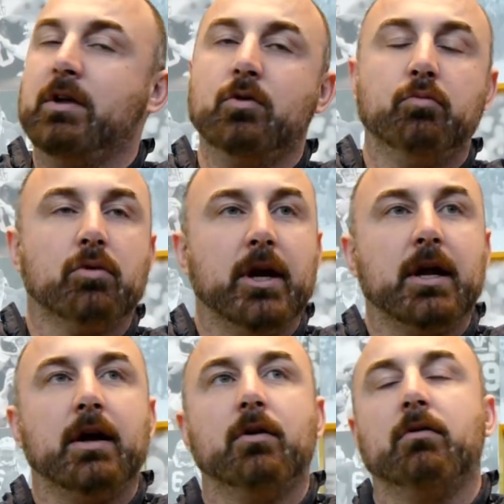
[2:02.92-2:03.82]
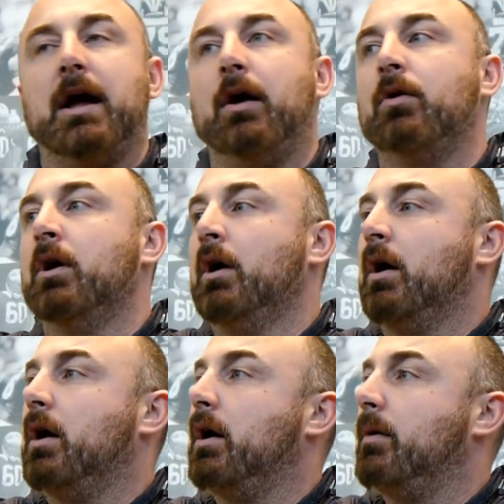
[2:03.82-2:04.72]
you break on a route,
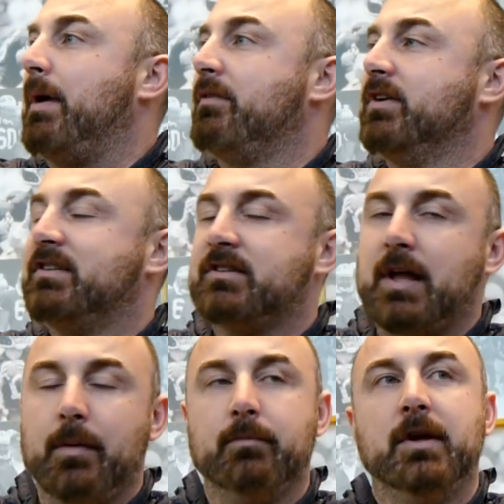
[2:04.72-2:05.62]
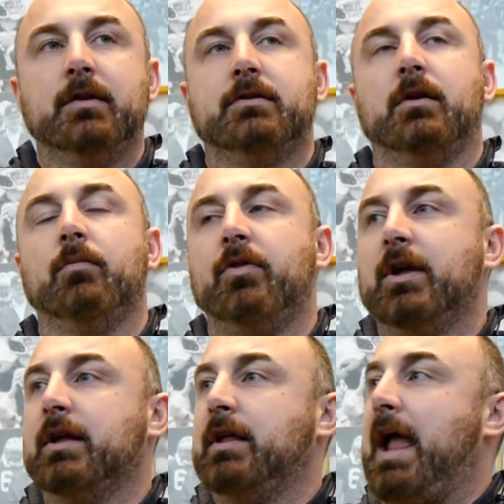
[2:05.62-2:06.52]
every step means
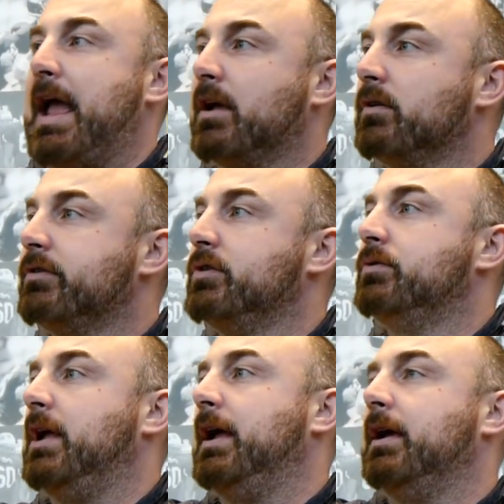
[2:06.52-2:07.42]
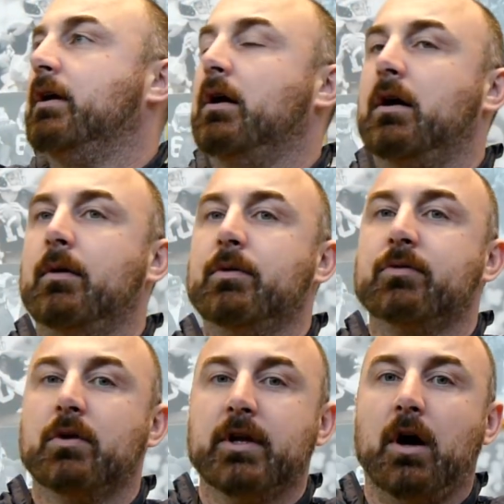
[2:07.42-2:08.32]
something. The angles you take,
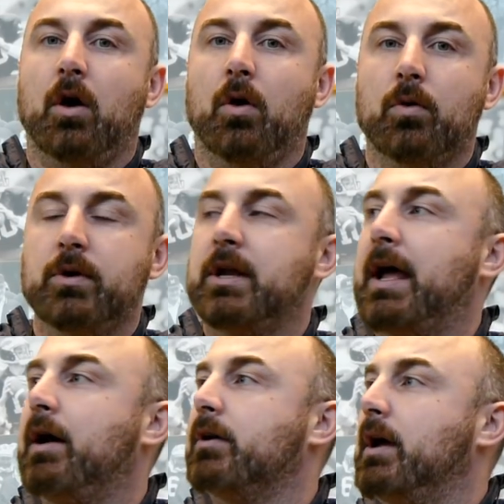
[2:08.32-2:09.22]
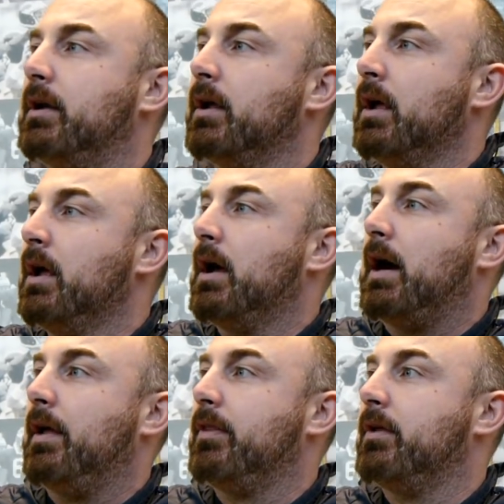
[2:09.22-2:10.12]
we've really honed down
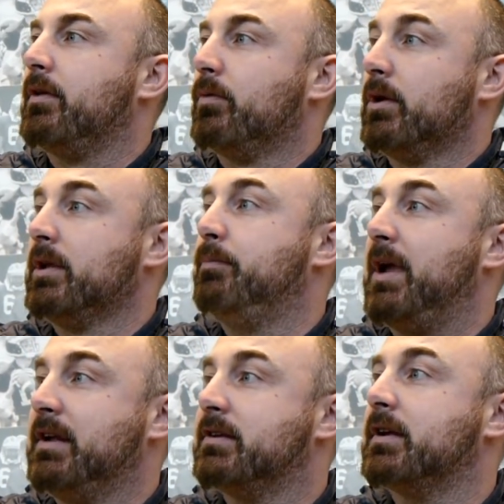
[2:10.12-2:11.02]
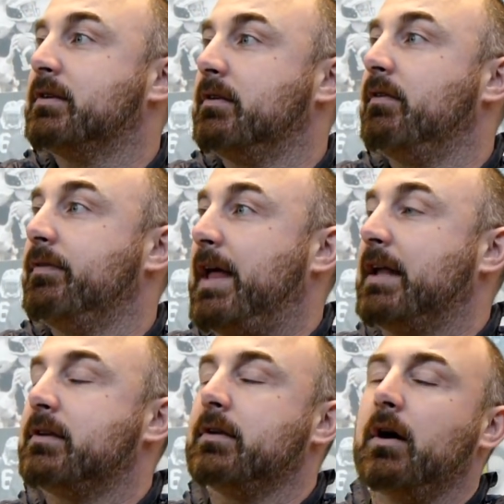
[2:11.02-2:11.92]
on the really basics of
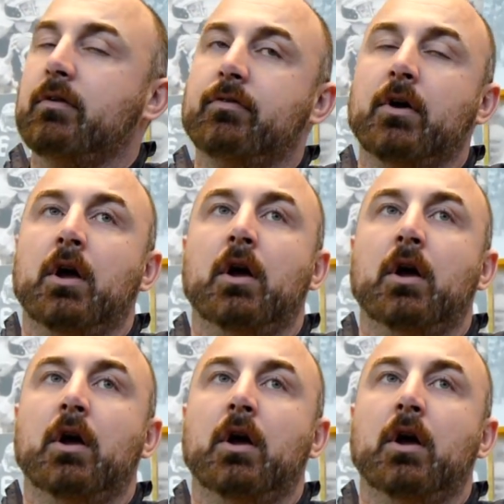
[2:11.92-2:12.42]
that stuff.